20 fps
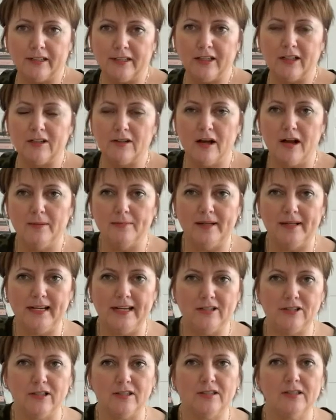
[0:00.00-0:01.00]
good
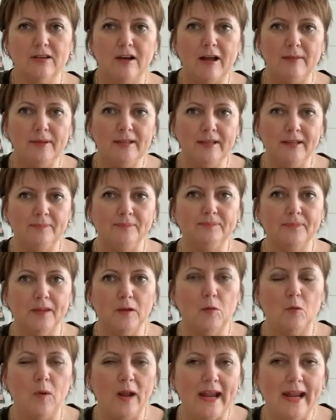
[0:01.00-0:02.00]
combination. So I'm going to
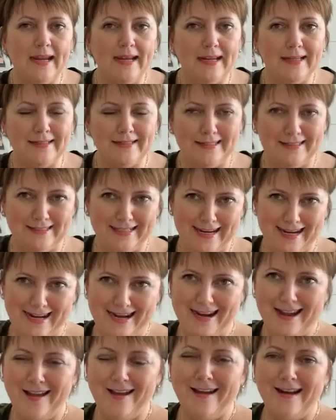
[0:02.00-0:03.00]
wait and
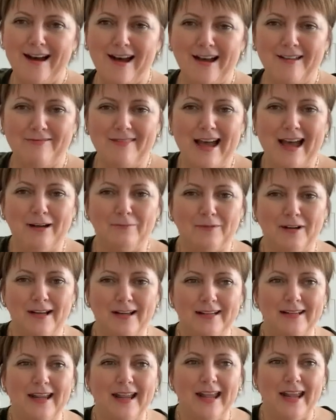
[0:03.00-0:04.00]
see on that
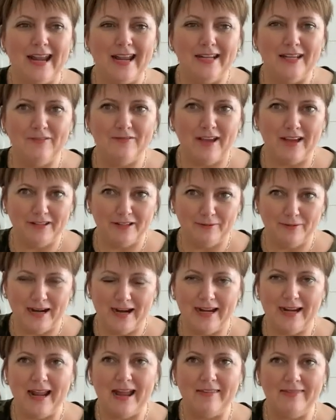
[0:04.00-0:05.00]
one and
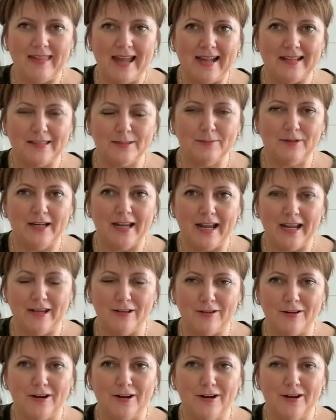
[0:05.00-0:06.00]
evaluate, and that's what I
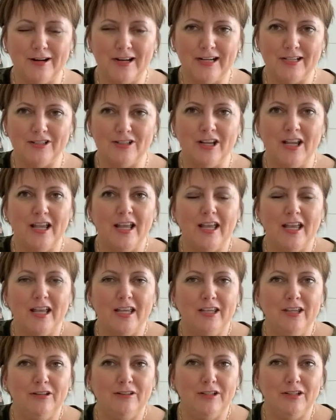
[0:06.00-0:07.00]
encourage
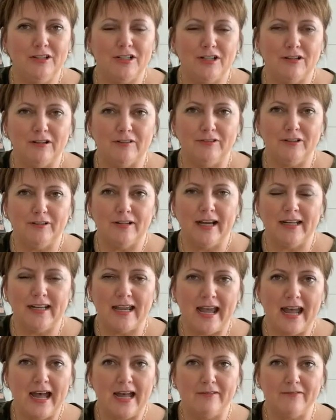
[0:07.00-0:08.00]
you to do if you kind of
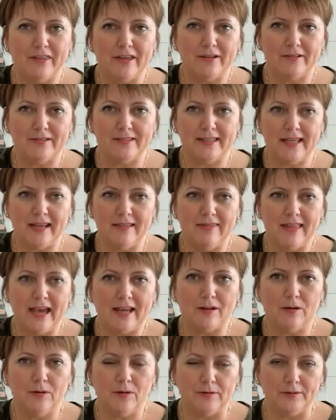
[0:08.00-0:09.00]
have those in that
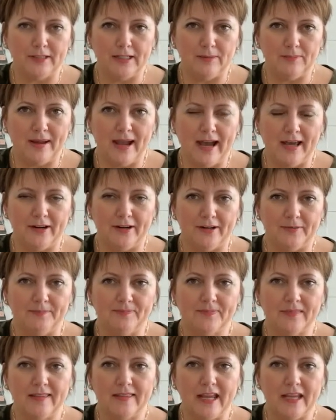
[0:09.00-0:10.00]
holding pattern
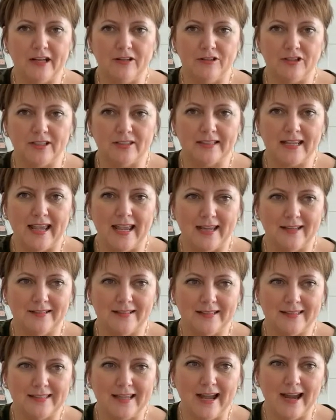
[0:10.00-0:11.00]
that you just can't
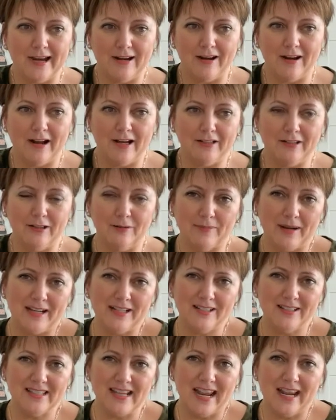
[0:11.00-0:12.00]
decide on. You might
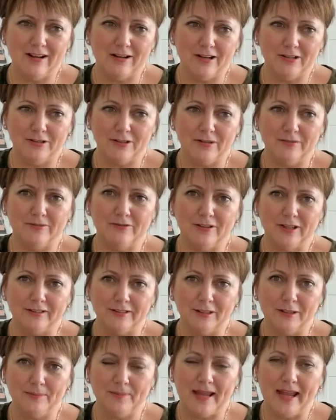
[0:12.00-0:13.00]
just hang on to them for a
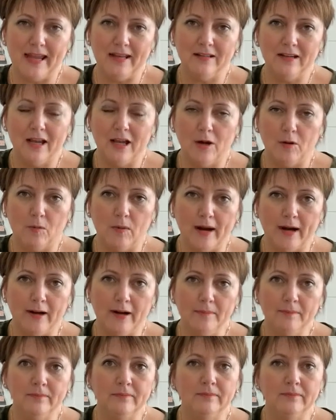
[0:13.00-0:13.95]
little bit, wear them,